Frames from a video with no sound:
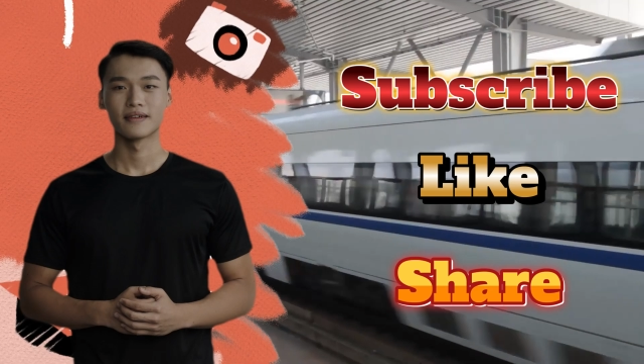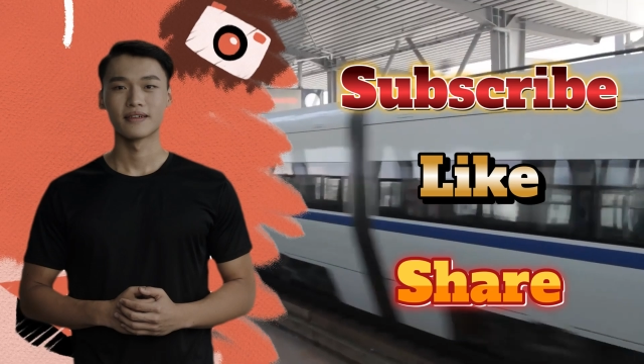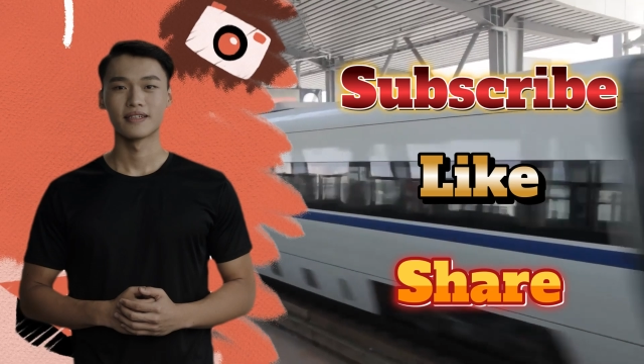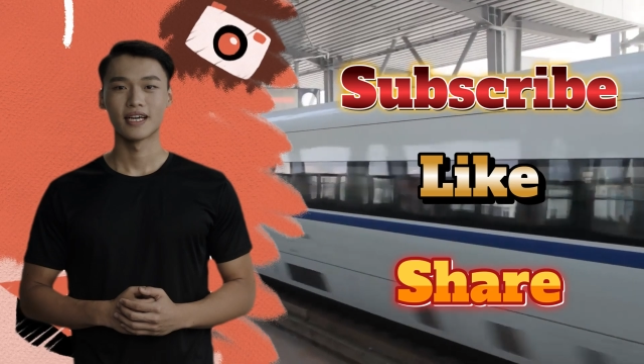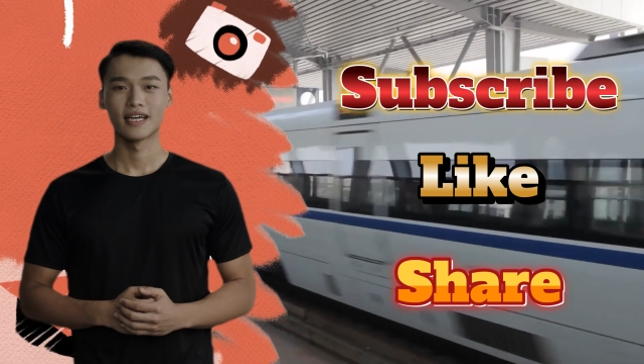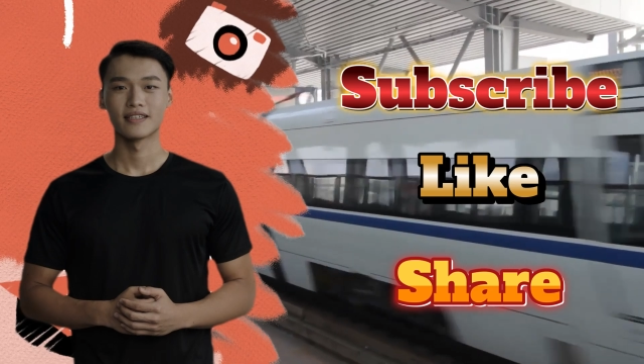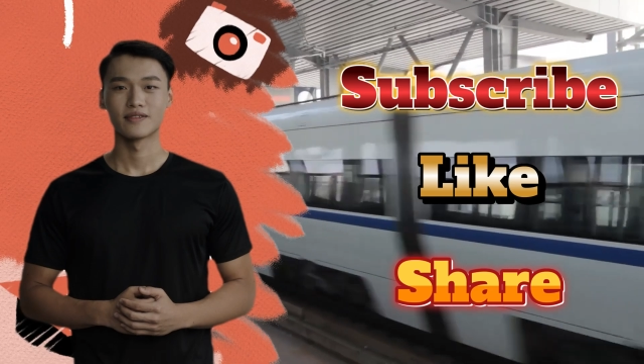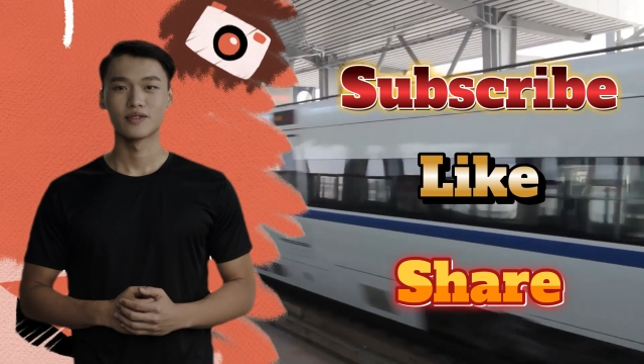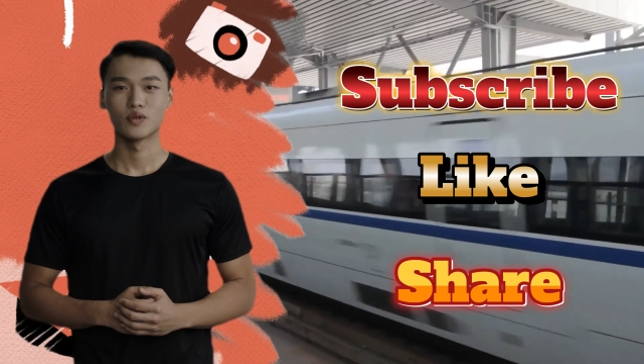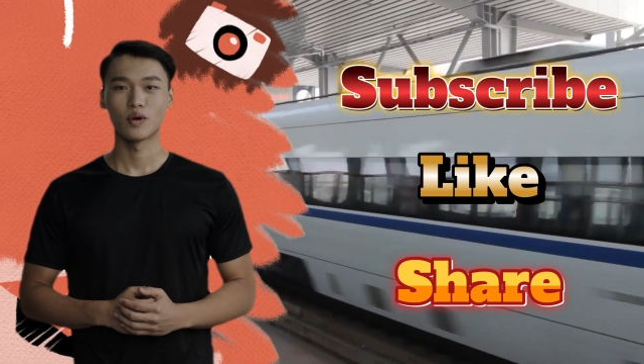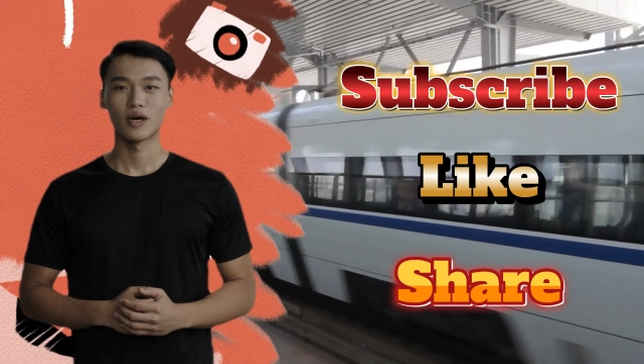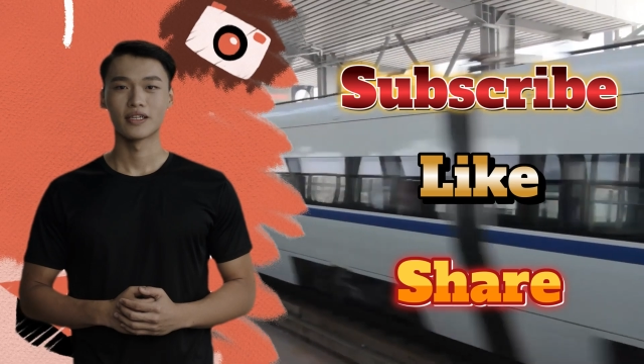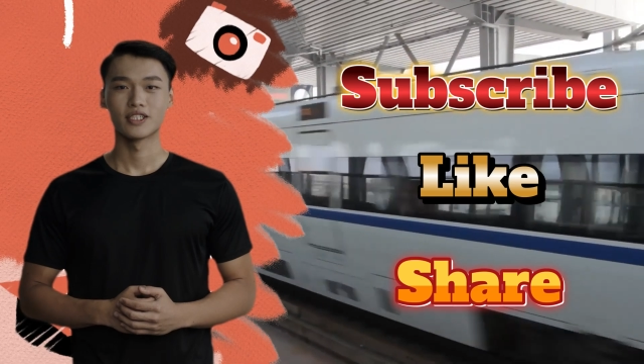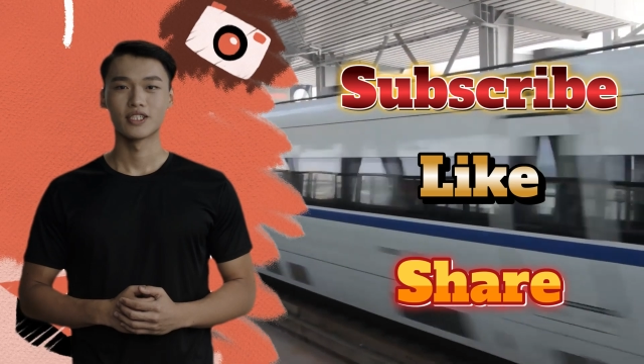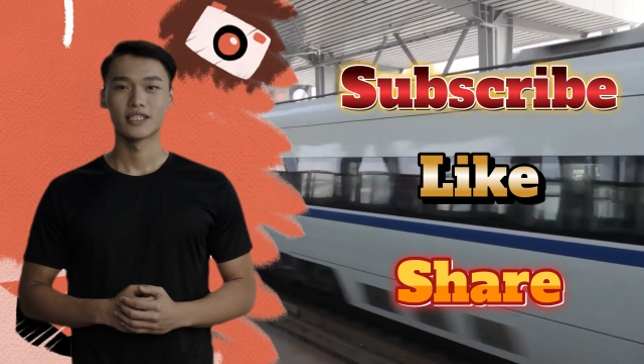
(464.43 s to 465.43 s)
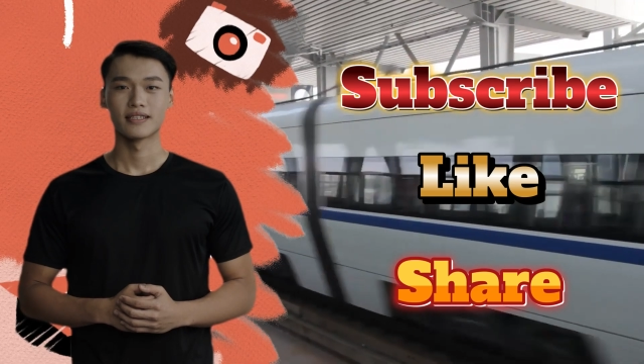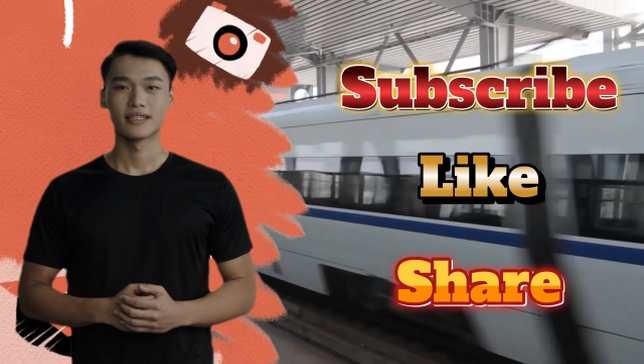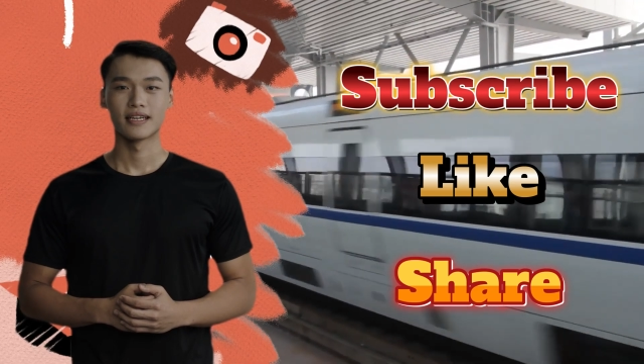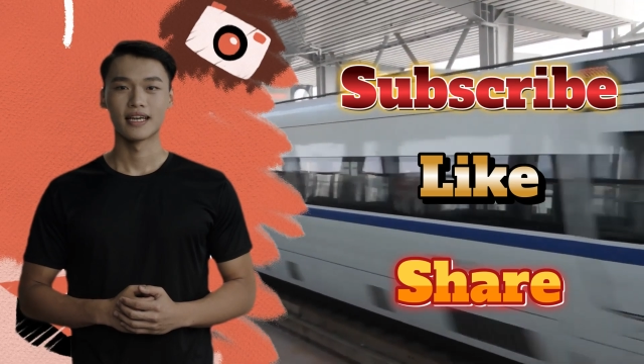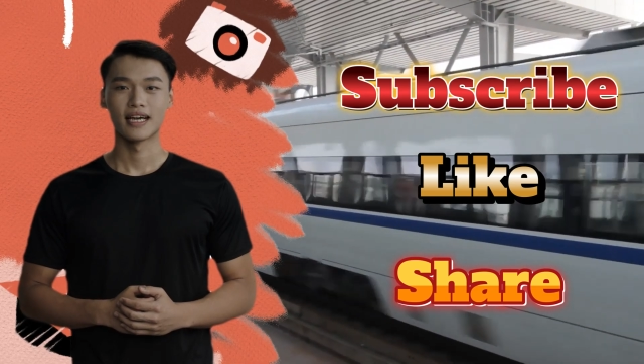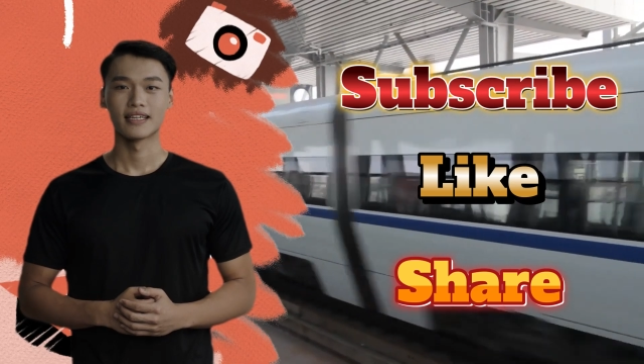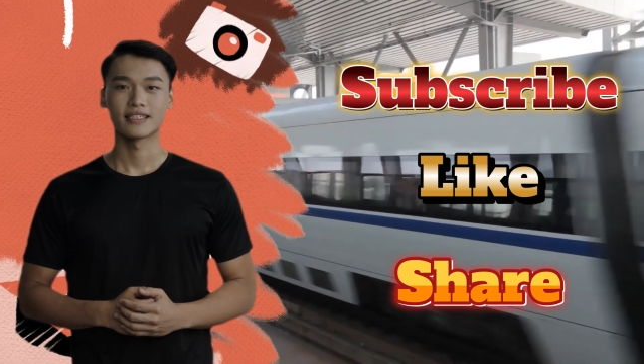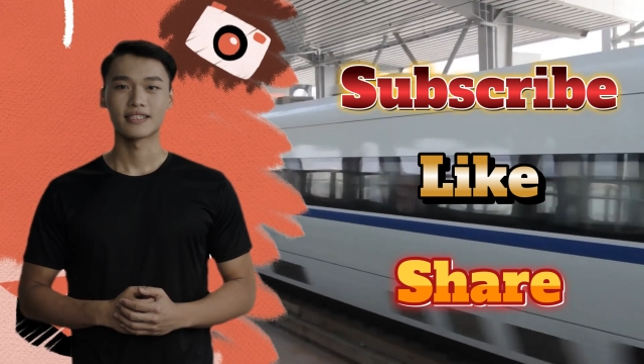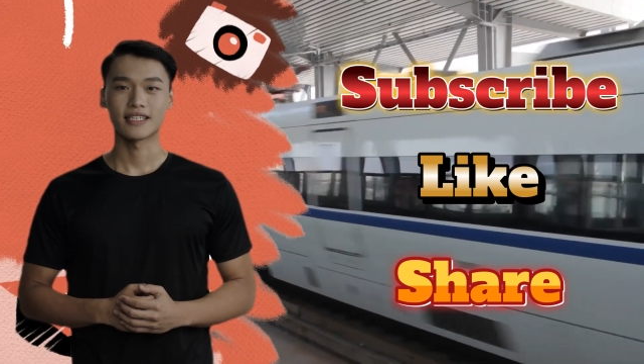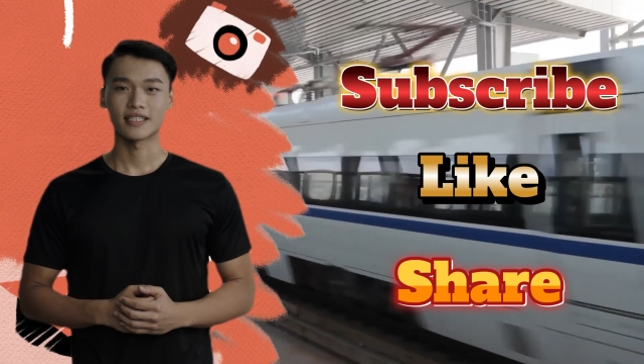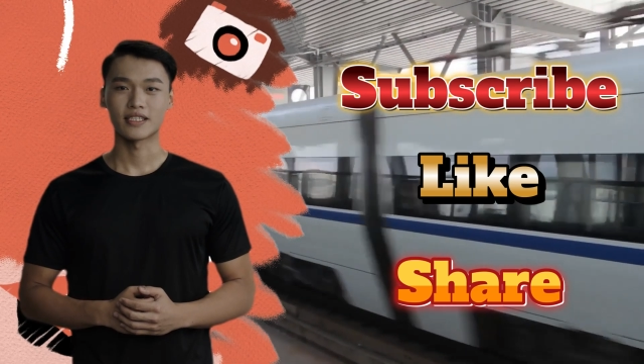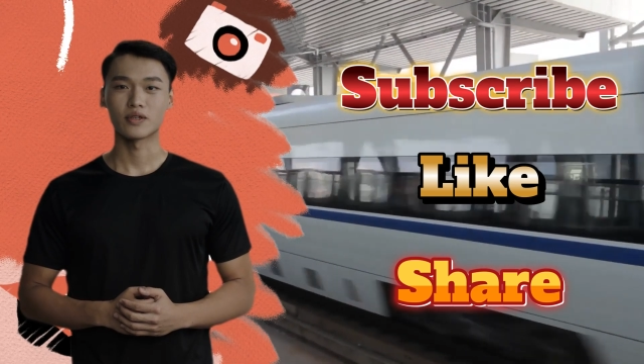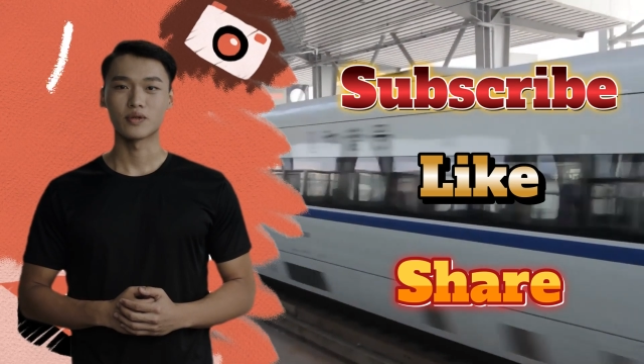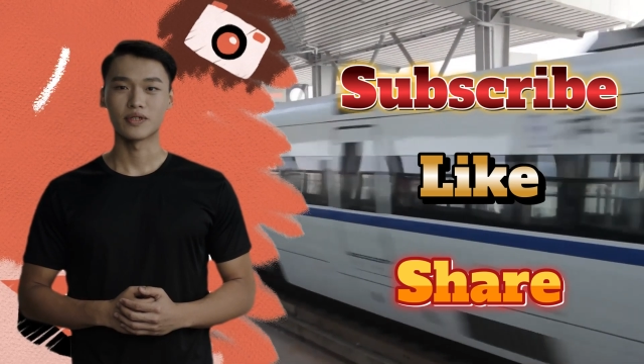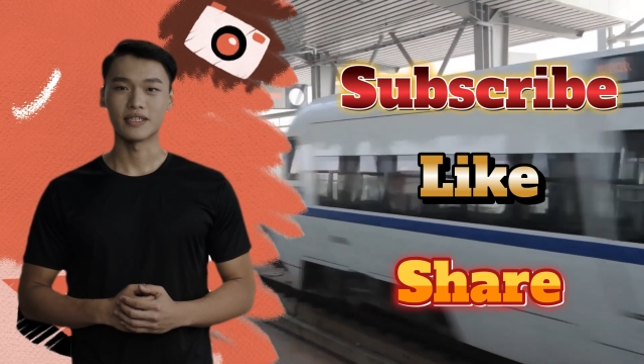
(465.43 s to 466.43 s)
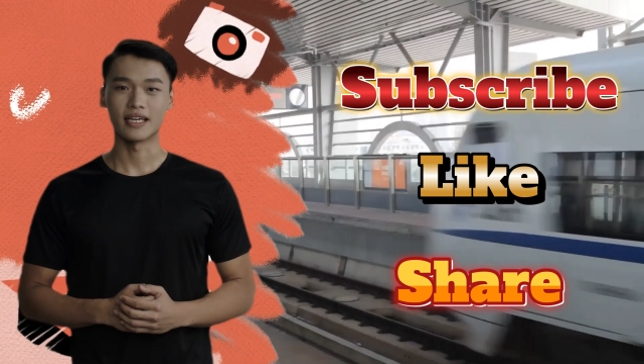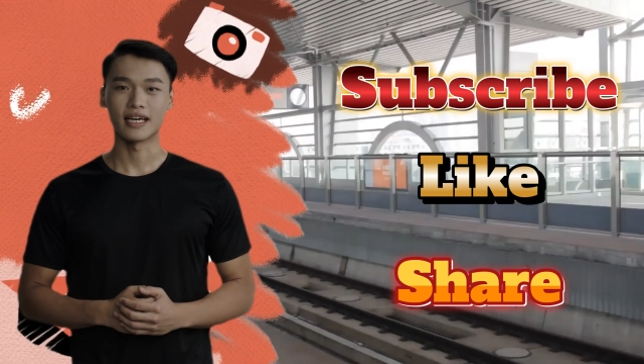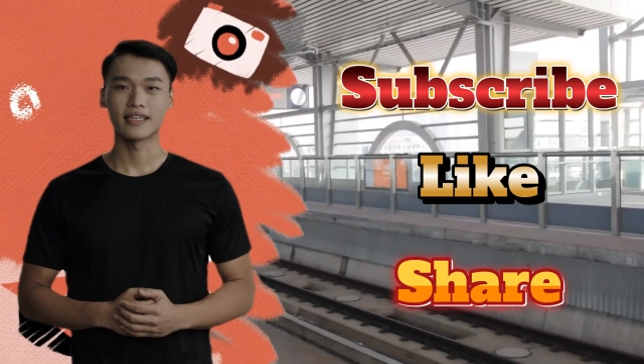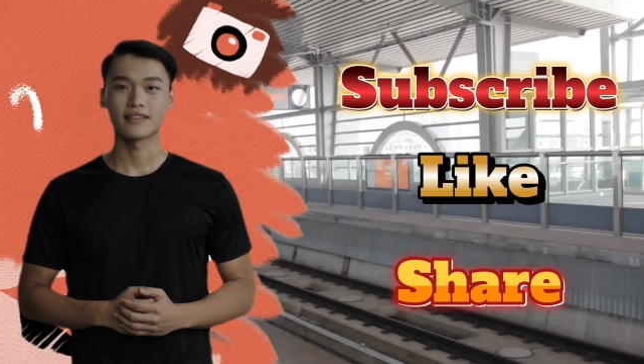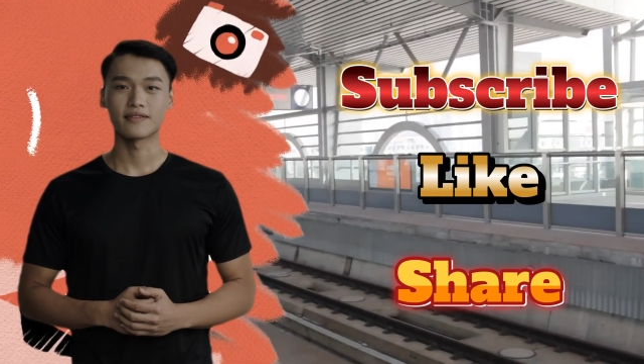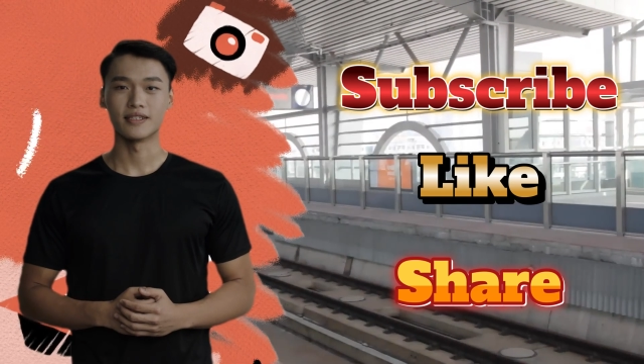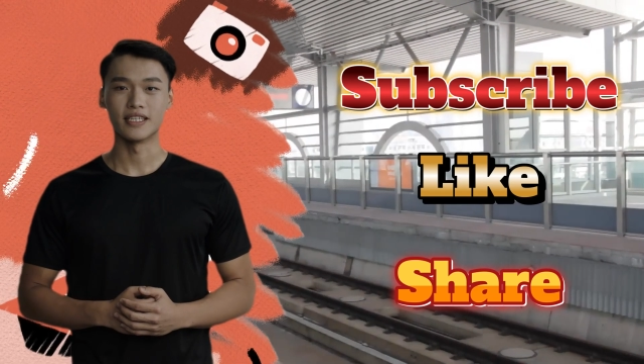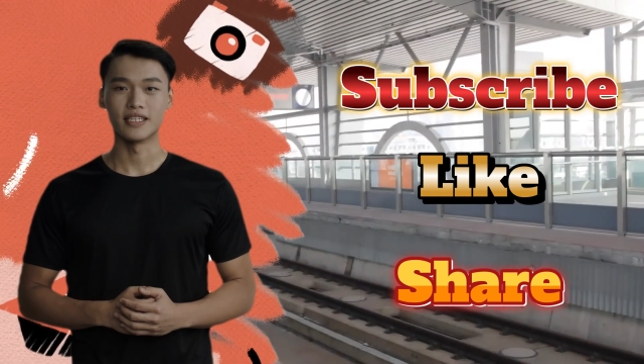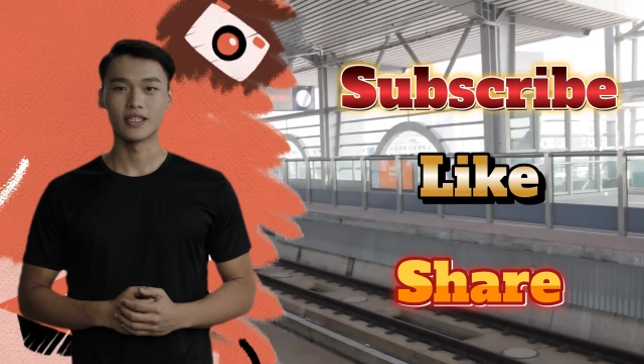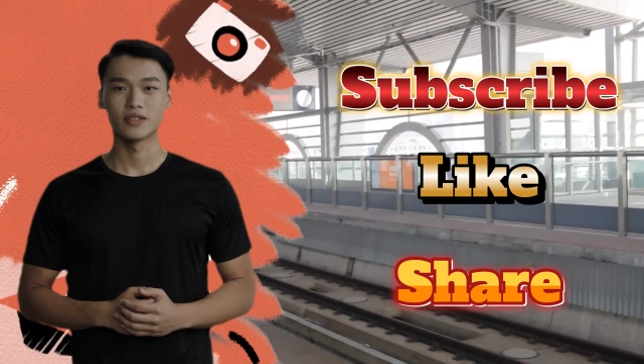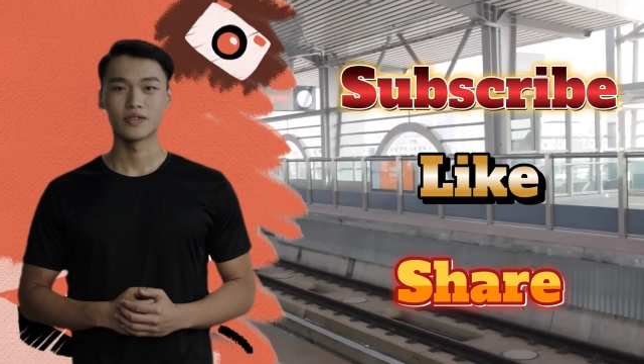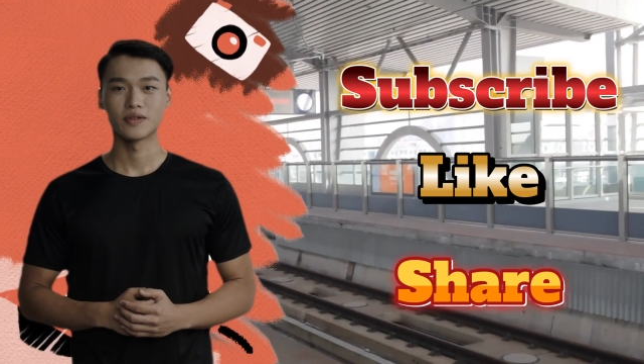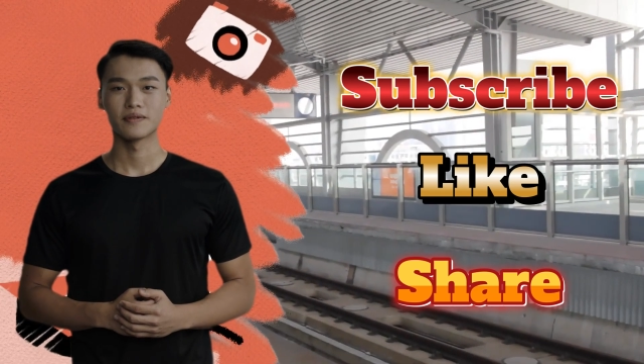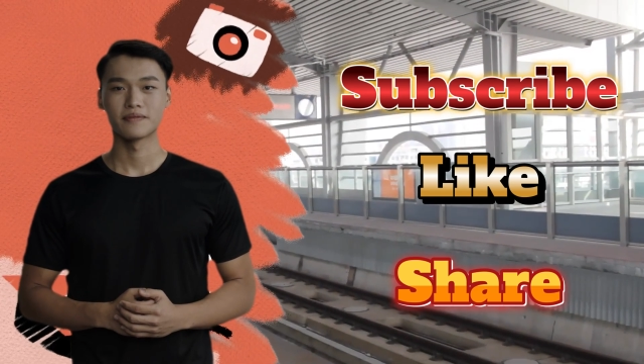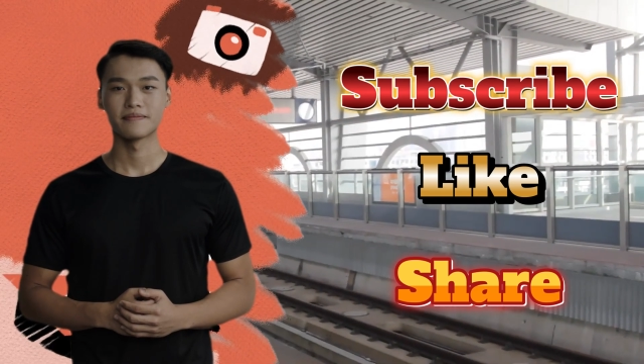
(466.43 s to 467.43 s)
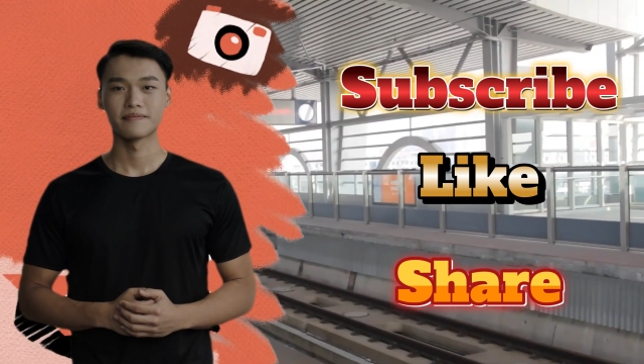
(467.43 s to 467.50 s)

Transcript: Thanks for watching, and see you in the next video.